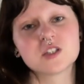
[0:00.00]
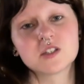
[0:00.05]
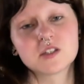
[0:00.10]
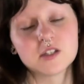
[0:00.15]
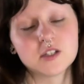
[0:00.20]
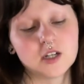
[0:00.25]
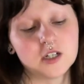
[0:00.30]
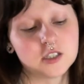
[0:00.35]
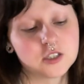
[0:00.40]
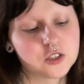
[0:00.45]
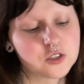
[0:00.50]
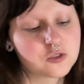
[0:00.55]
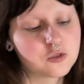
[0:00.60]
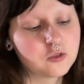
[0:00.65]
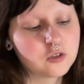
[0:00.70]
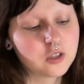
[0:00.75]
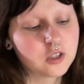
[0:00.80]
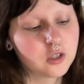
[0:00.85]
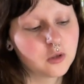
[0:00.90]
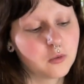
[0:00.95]
at the dollar
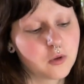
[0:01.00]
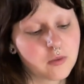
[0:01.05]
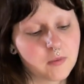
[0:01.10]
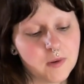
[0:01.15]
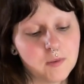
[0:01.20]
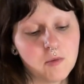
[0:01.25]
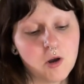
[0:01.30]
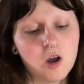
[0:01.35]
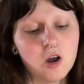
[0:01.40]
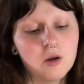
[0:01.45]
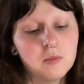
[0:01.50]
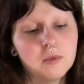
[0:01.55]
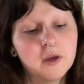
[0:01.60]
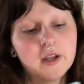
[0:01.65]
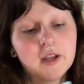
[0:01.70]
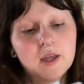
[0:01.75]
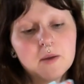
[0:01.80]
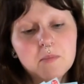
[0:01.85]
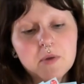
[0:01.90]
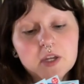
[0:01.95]
store with my mom and
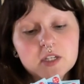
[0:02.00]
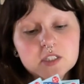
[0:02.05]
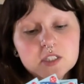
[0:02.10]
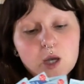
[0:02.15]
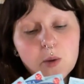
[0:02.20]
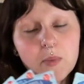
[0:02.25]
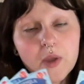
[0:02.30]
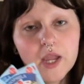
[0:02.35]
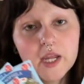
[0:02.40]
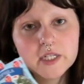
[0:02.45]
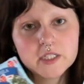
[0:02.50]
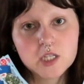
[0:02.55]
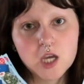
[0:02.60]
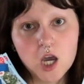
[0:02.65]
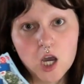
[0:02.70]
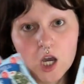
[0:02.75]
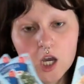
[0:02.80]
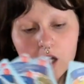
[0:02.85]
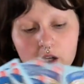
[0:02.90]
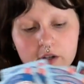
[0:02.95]
I picked up a
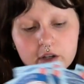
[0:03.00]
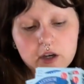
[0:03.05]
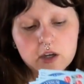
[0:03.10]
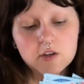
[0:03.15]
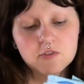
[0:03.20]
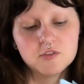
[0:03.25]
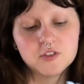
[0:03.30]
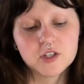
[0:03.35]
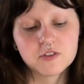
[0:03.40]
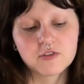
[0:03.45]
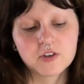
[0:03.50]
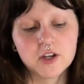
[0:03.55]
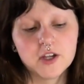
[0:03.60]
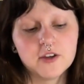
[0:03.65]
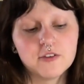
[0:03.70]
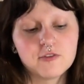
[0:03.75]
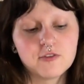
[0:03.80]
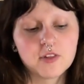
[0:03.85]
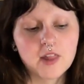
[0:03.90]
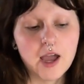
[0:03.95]
ton of different
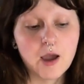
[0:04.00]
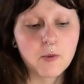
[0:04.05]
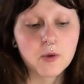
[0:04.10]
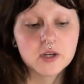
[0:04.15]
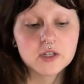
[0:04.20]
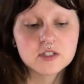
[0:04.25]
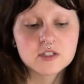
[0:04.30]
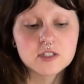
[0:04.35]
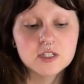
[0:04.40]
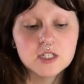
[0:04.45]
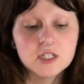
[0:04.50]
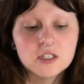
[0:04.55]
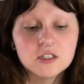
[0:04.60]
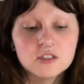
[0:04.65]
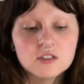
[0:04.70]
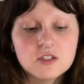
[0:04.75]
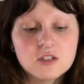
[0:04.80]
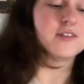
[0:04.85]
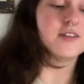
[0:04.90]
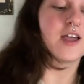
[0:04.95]
flower
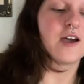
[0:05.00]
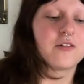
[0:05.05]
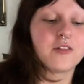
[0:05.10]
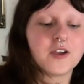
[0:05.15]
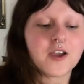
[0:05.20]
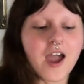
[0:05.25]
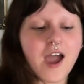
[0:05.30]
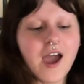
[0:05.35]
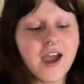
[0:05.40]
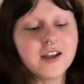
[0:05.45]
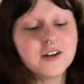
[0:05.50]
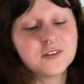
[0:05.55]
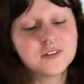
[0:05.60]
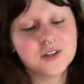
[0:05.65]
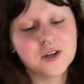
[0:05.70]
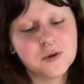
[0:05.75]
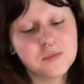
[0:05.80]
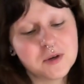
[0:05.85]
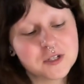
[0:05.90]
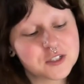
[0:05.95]
seeds. Now look, I don't
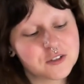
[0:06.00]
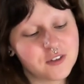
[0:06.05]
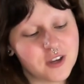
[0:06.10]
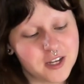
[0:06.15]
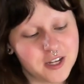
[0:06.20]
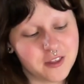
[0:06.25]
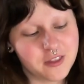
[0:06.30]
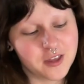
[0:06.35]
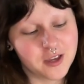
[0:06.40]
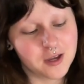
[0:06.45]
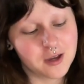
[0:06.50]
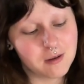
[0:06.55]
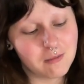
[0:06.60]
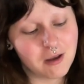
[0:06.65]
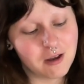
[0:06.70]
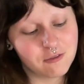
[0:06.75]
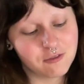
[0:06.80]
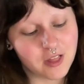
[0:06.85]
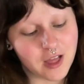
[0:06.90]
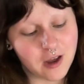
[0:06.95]
know much of anything
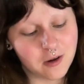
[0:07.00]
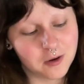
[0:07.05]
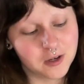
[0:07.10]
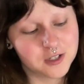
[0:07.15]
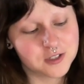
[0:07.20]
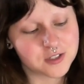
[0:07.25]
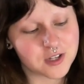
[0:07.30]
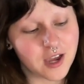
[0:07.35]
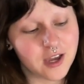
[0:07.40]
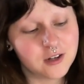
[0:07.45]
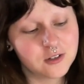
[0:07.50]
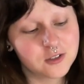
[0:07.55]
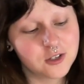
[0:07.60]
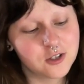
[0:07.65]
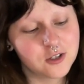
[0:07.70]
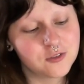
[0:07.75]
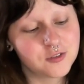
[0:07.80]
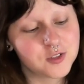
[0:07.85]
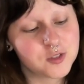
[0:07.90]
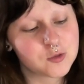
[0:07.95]
about flowers. I don't know
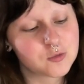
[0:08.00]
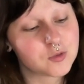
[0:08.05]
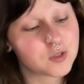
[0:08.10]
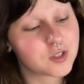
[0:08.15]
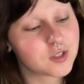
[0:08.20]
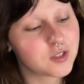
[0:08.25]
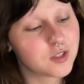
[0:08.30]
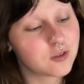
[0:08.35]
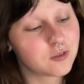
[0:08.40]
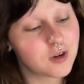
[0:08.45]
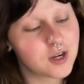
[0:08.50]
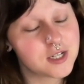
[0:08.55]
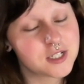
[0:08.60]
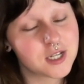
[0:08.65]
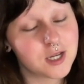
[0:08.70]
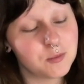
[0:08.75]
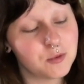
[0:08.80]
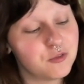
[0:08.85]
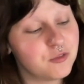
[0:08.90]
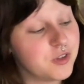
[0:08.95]
if it's really the right
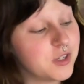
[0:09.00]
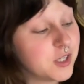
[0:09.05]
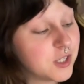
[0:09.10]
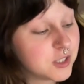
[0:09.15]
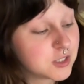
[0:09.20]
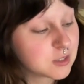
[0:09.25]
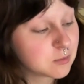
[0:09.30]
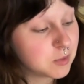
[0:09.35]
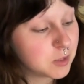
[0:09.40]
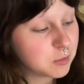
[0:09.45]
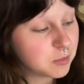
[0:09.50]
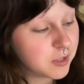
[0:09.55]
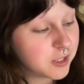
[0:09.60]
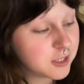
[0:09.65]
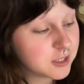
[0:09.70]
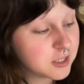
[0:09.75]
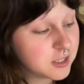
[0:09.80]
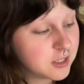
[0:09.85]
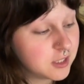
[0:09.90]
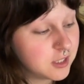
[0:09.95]
time of year to be
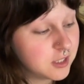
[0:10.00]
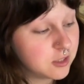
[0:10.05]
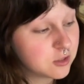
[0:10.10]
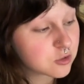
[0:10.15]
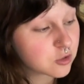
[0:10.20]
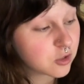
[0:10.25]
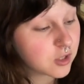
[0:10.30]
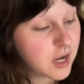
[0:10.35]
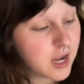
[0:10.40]
planting these or